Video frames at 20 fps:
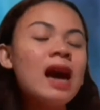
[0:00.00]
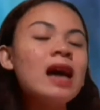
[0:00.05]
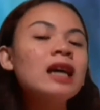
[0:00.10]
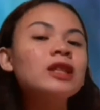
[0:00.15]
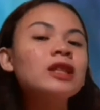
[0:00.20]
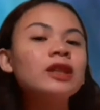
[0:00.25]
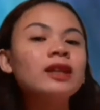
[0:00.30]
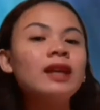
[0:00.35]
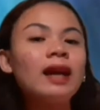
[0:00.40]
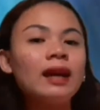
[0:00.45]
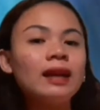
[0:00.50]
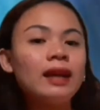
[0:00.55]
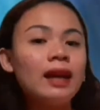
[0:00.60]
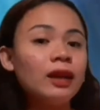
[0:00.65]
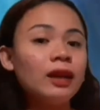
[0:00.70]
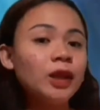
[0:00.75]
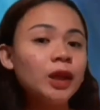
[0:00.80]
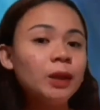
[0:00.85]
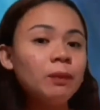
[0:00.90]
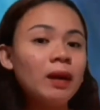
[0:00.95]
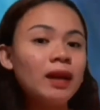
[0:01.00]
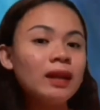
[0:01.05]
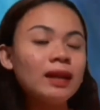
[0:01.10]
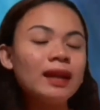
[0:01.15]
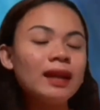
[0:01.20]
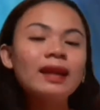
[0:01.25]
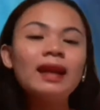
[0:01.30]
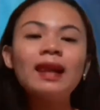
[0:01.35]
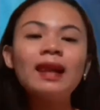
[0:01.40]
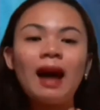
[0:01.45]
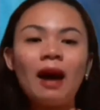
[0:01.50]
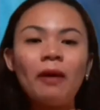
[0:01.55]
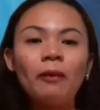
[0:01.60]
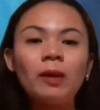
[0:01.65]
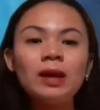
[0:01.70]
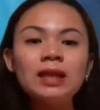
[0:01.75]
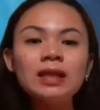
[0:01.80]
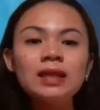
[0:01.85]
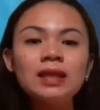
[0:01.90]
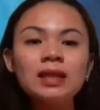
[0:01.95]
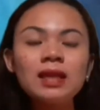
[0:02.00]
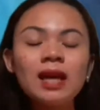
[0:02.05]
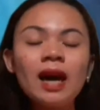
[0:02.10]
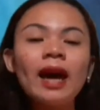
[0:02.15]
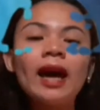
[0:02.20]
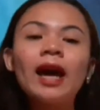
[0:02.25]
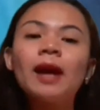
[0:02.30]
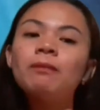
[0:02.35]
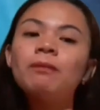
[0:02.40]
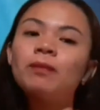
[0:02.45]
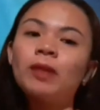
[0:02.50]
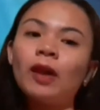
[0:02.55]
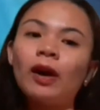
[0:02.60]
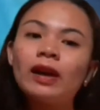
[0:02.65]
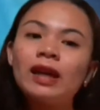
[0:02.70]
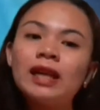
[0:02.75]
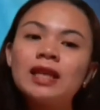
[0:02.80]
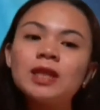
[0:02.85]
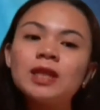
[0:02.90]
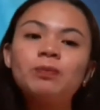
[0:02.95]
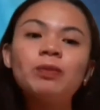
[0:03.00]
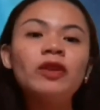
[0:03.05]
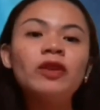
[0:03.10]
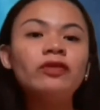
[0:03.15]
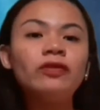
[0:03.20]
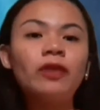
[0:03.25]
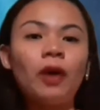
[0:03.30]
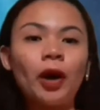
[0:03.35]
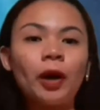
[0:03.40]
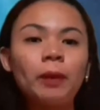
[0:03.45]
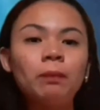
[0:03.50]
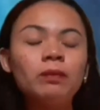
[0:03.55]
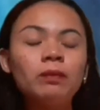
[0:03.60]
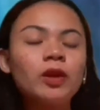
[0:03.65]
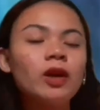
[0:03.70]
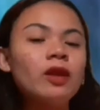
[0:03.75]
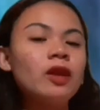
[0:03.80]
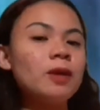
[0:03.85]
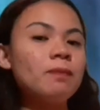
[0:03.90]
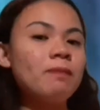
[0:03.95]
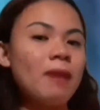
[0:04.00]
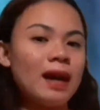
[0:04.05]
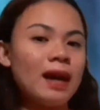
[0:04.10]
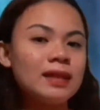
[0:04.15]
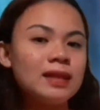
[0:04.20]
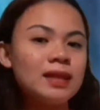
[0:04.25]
To get increment and allowance, employees perform to their best